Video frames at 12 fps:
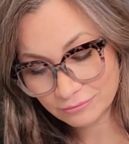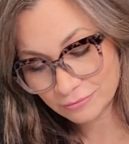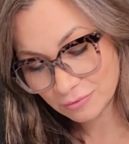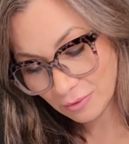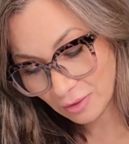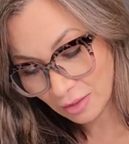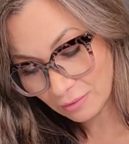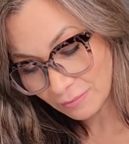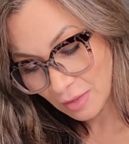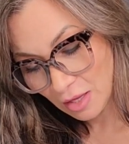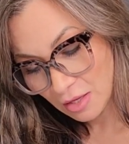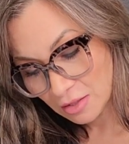Okay,
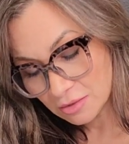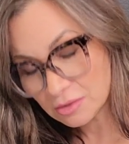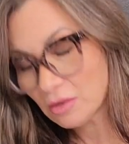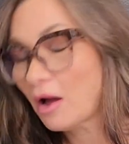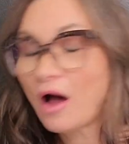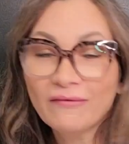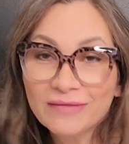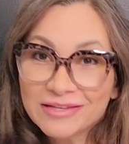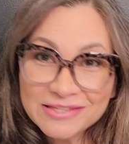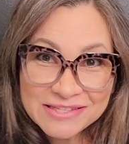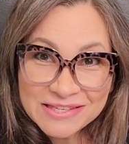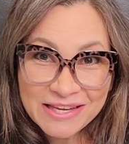so
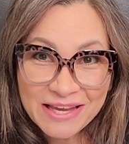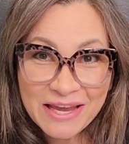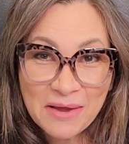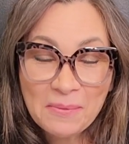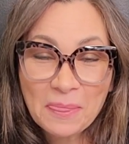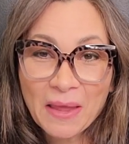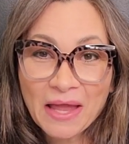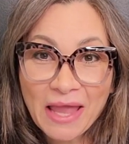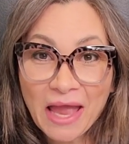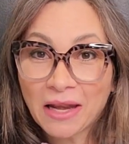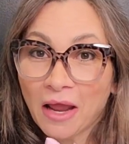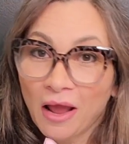obviously,
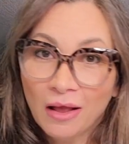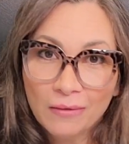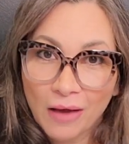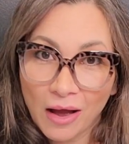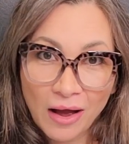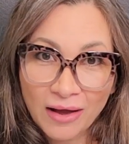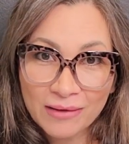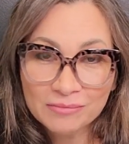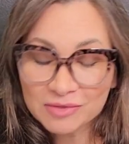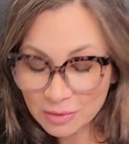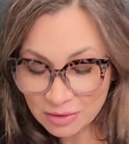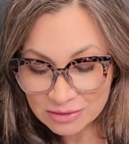again,
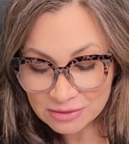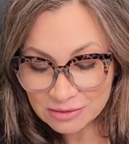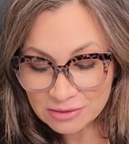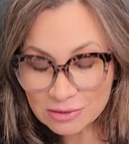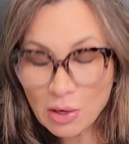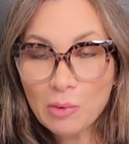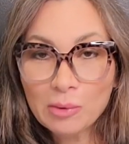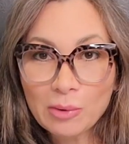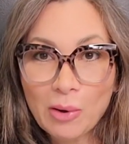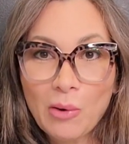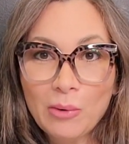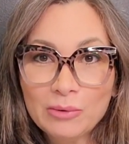this is a total
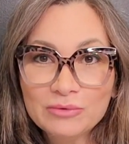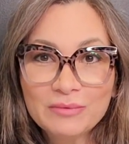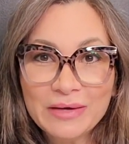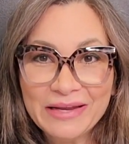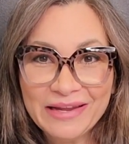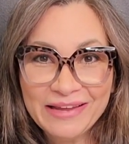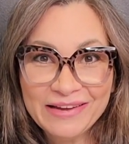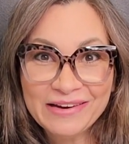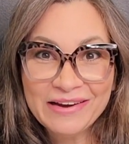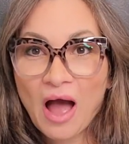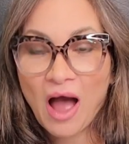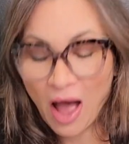cold read
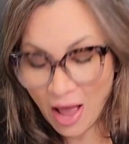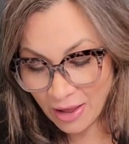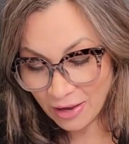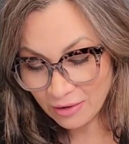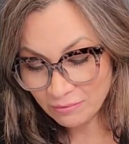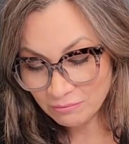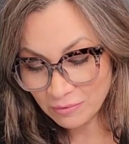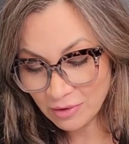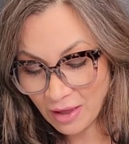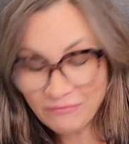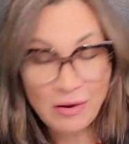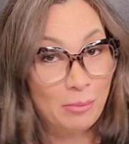here. I
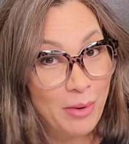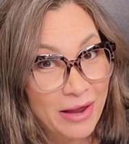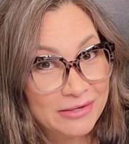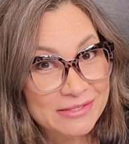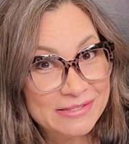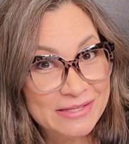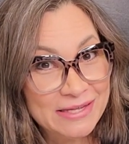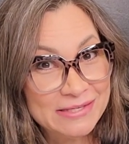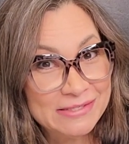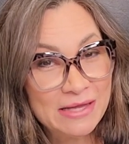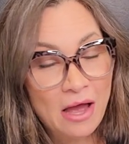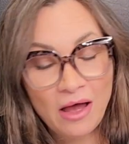have not practiced
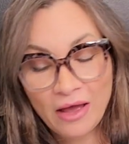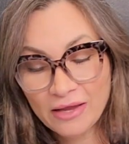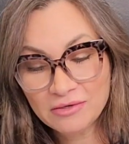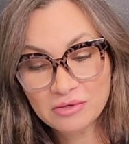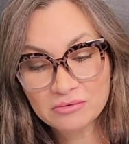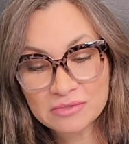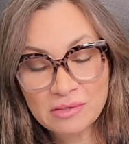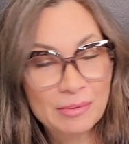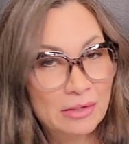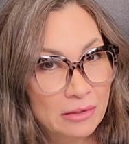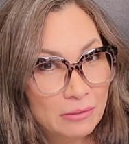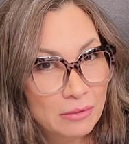this. I don't
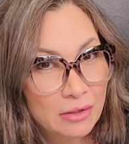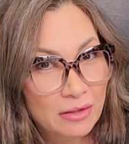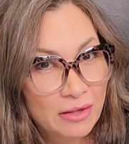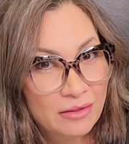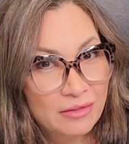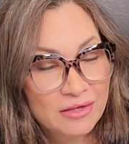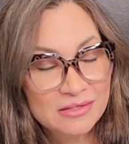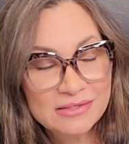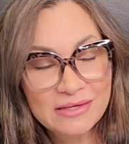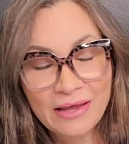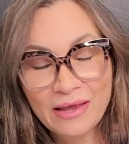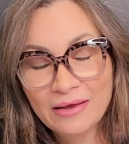typically work like
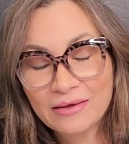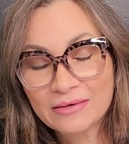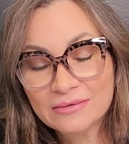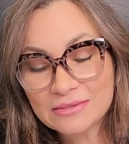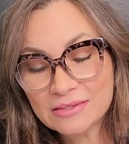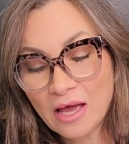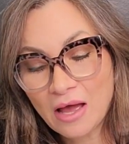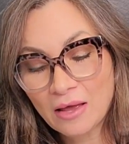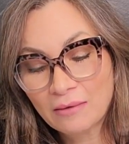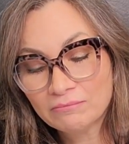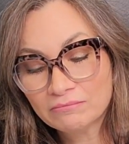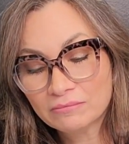this, and
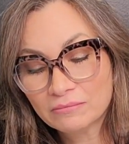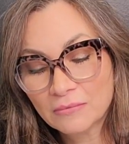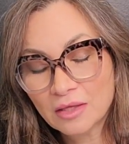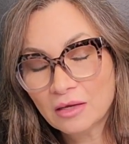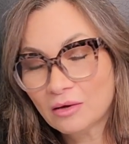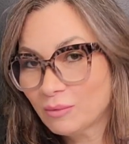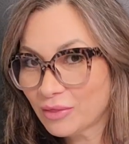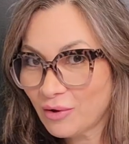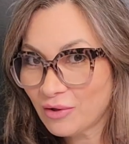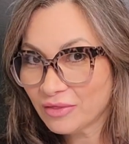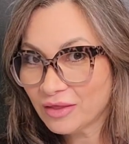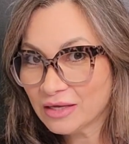you know, with
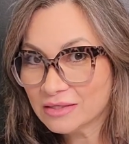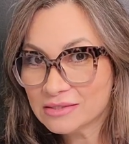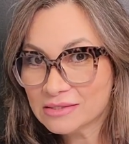all things,